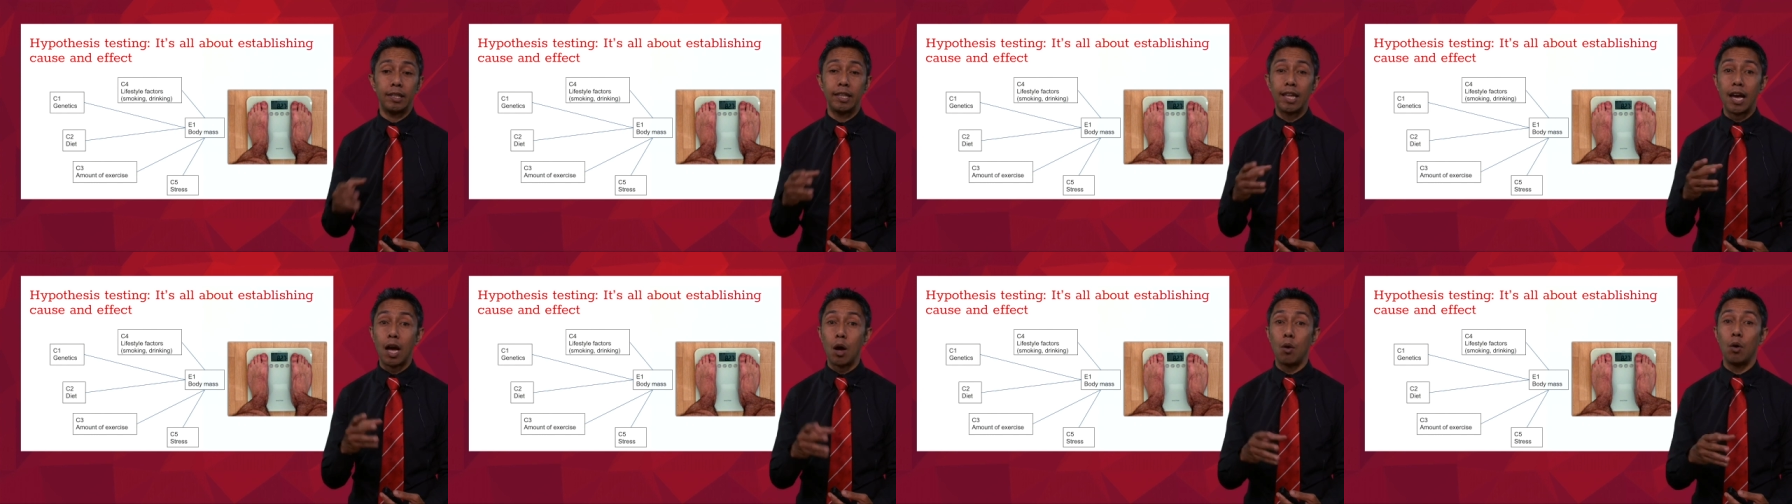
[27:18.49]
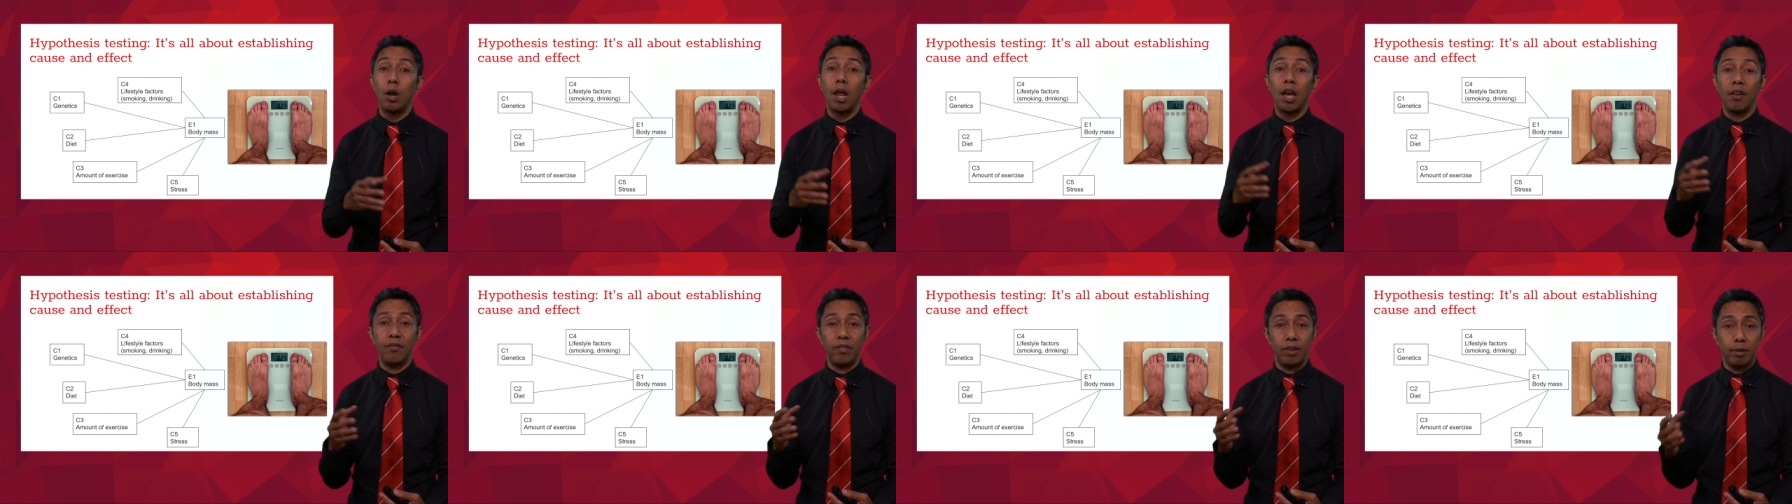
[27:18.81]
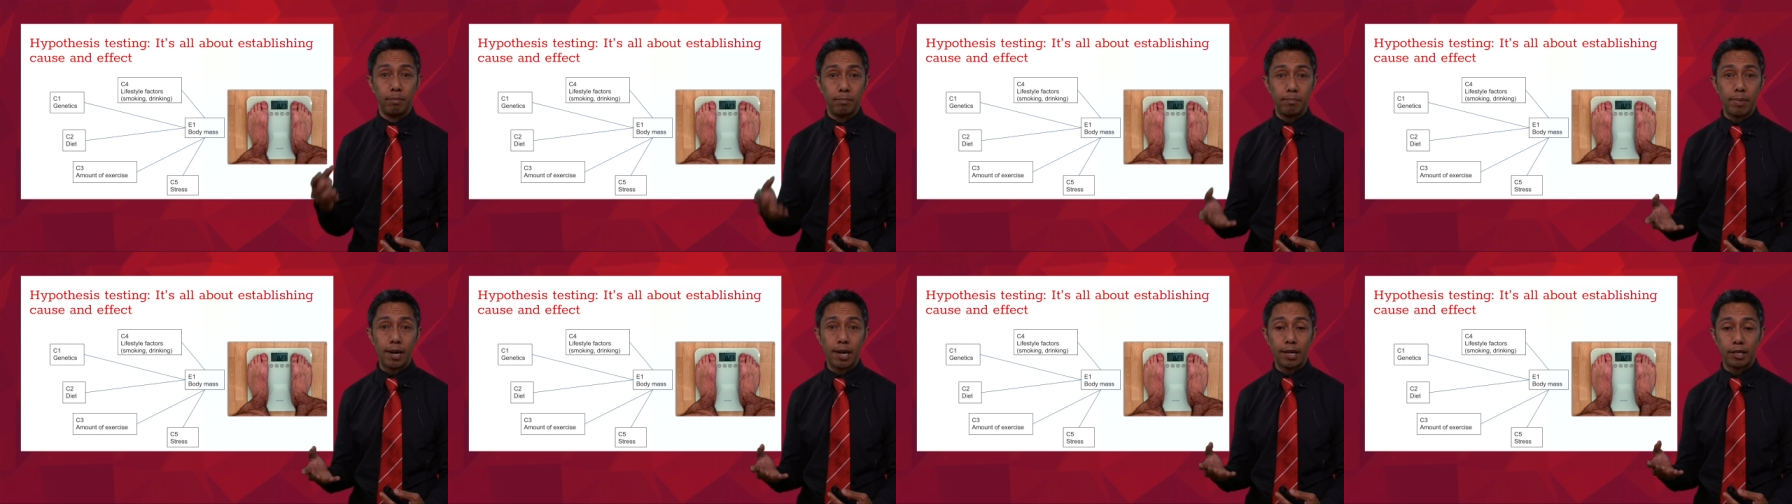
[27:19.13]
that will have an
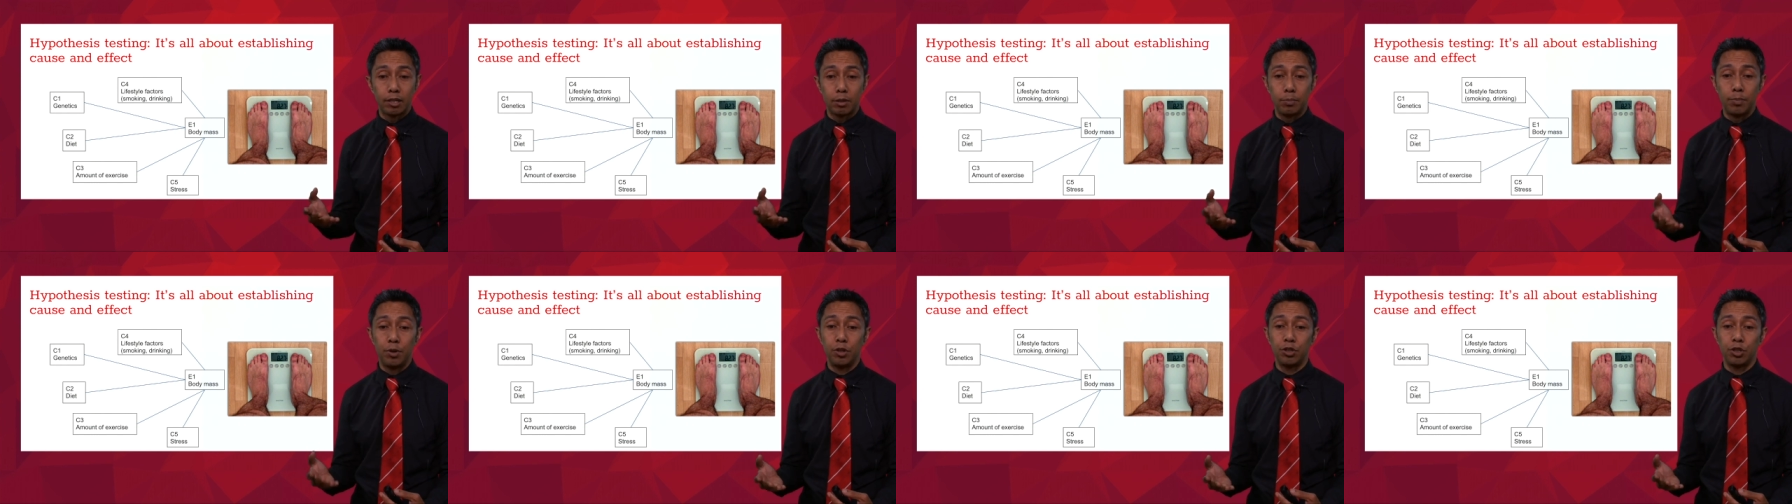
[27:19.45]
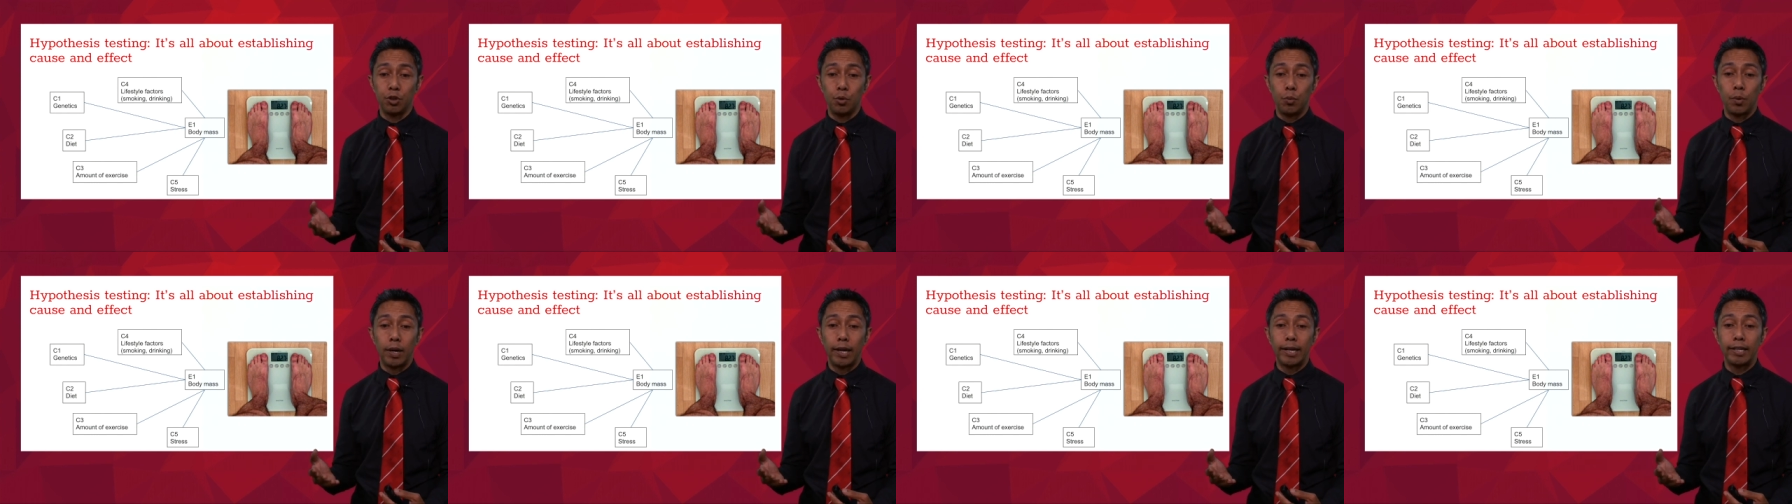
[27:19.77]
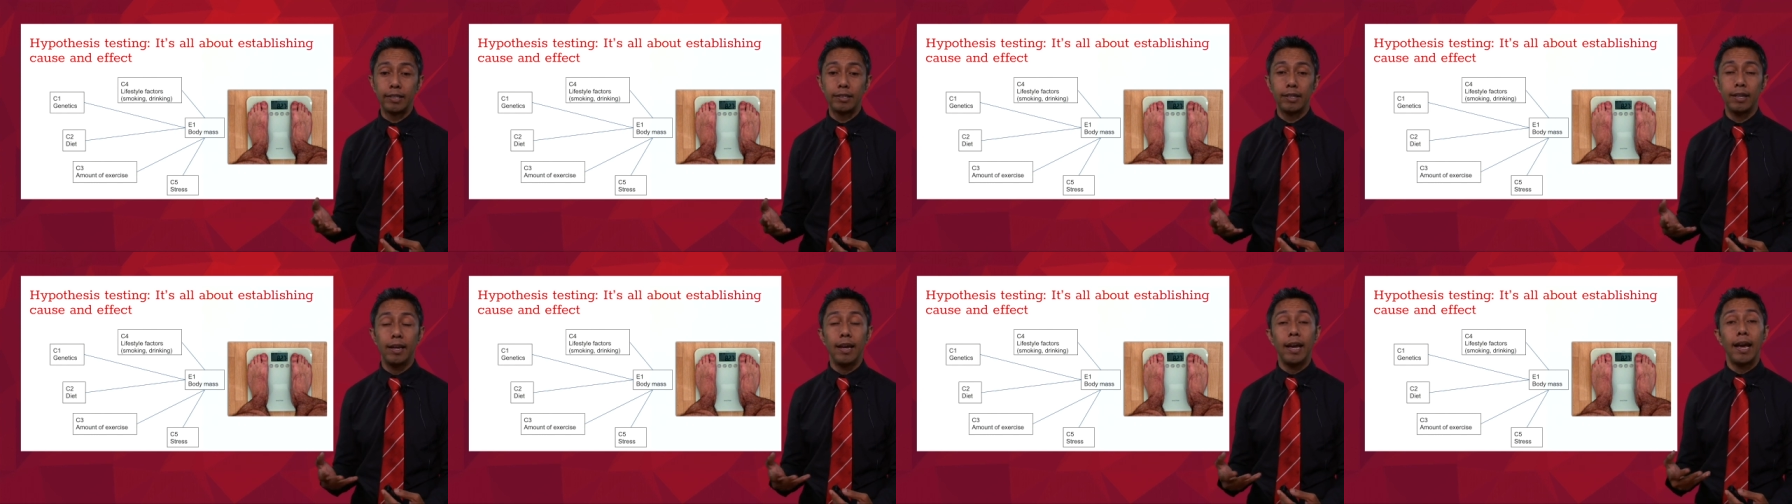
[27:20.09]
impact upon your weight.